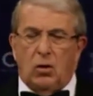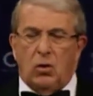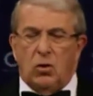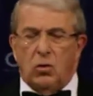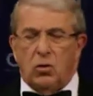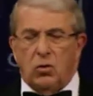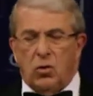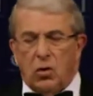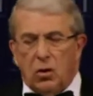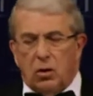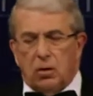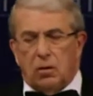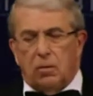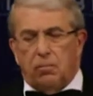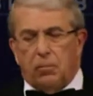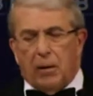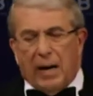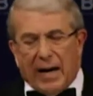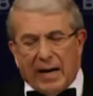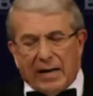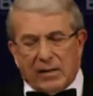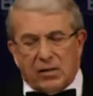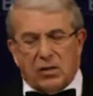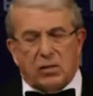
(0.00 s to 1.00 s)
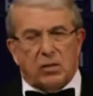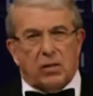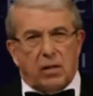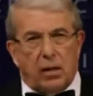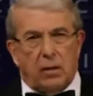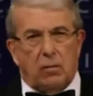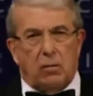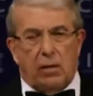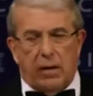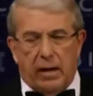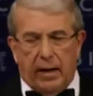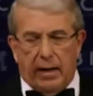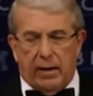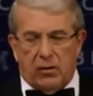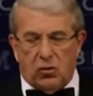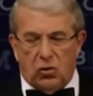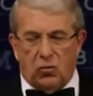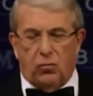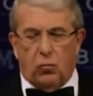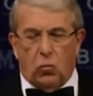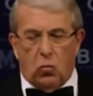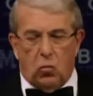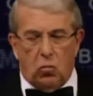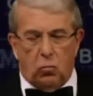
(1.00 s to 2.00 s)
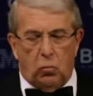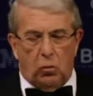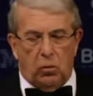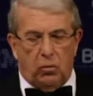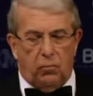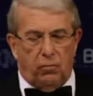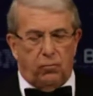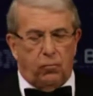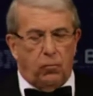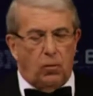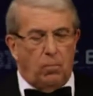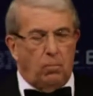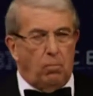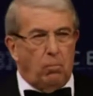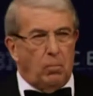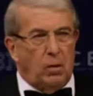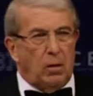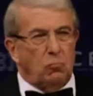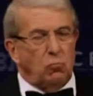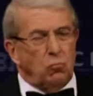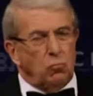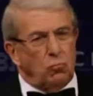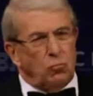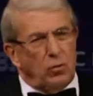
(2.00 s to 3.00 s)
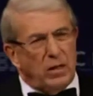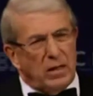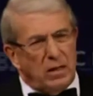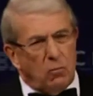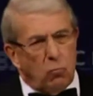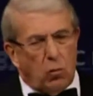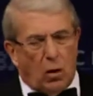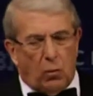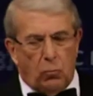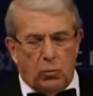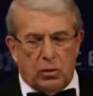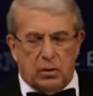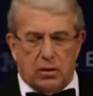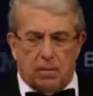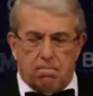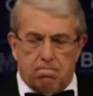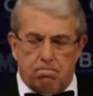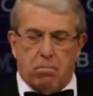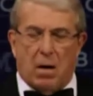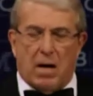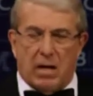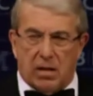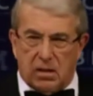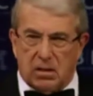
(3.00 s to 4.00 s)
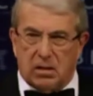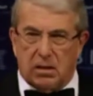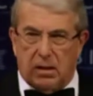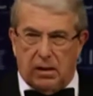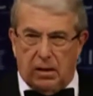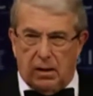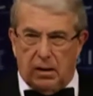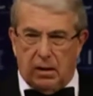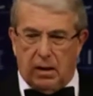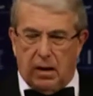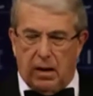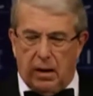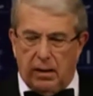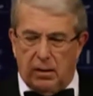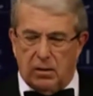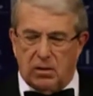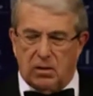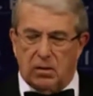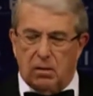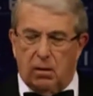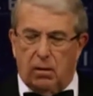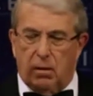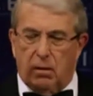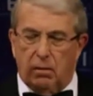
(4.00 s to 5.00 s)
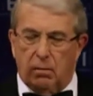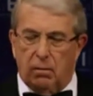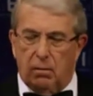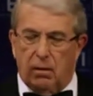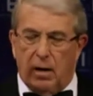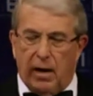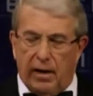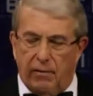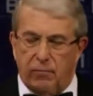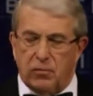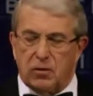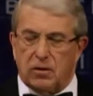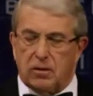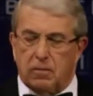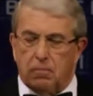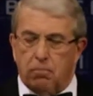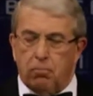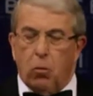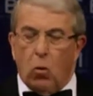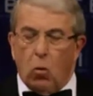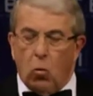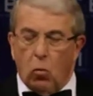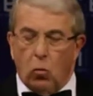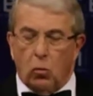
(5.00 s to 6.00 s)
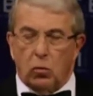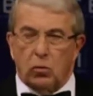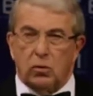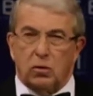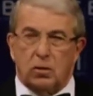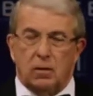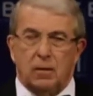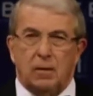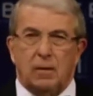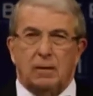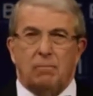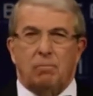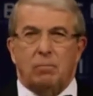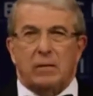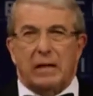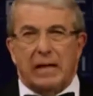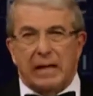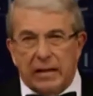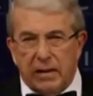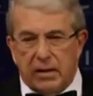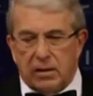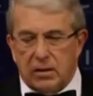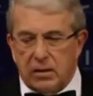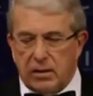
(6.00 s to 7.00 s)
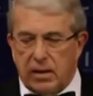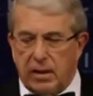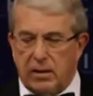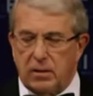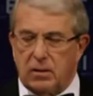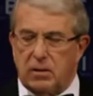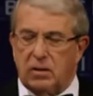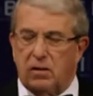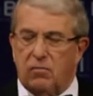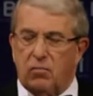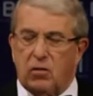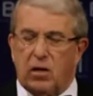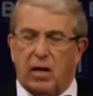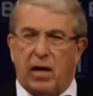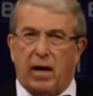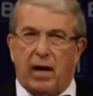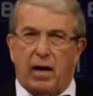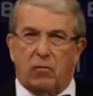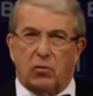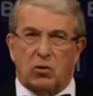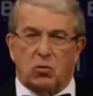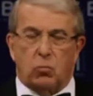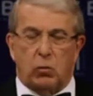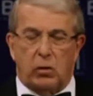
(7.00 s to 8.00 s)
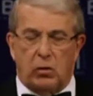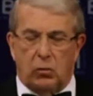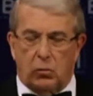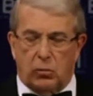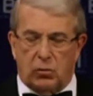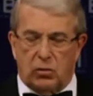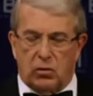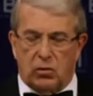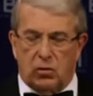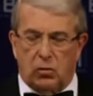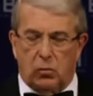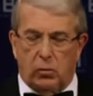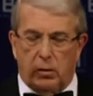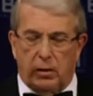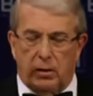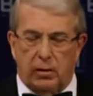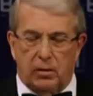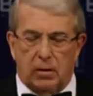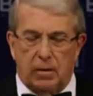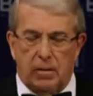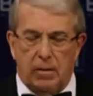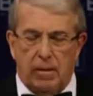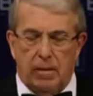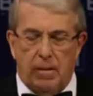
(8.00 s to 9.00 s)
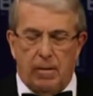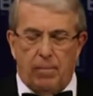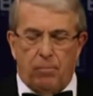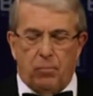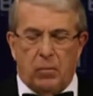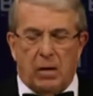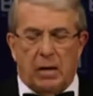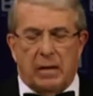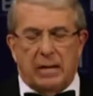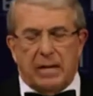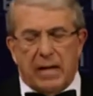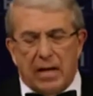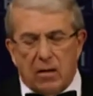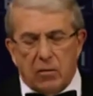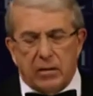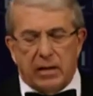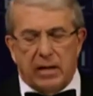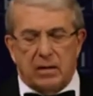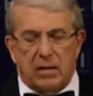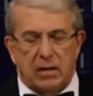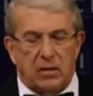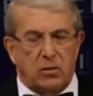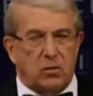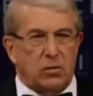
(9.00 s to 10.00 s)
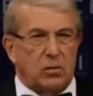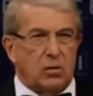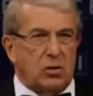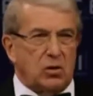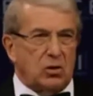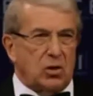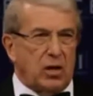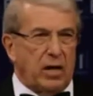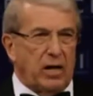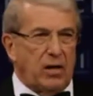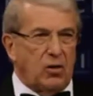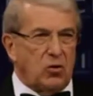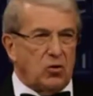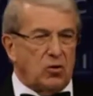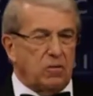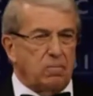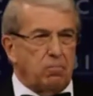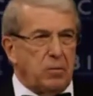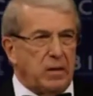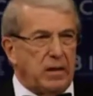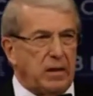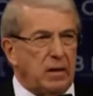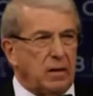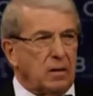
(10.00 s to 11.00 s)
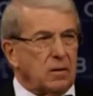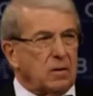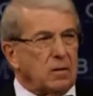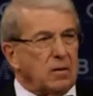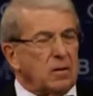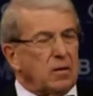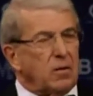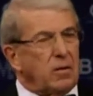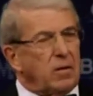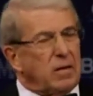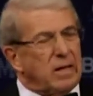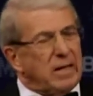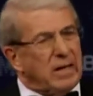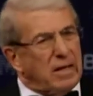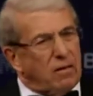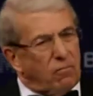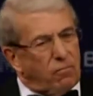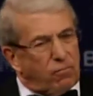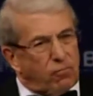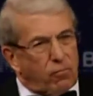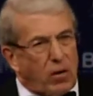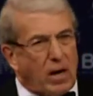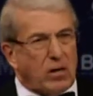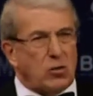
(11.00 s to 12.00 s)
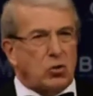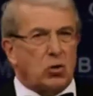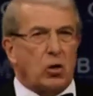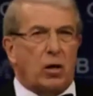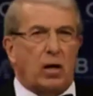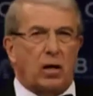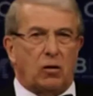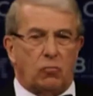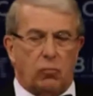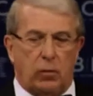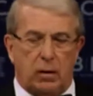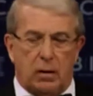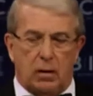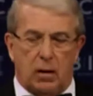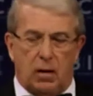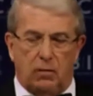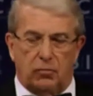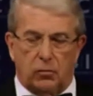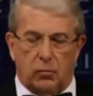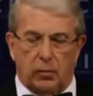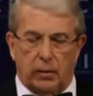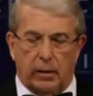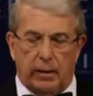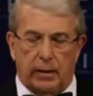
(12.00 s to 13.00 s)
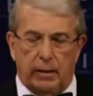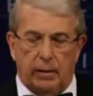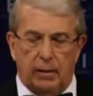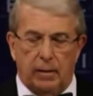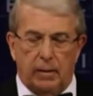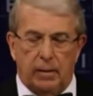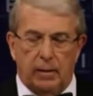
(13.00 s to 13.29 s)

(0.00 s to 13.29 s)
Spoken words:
Europe has slowly edged forward from really what was a basket case on life support in intensive care, as we all saw it, now getting to the stage of being in fragile recovery,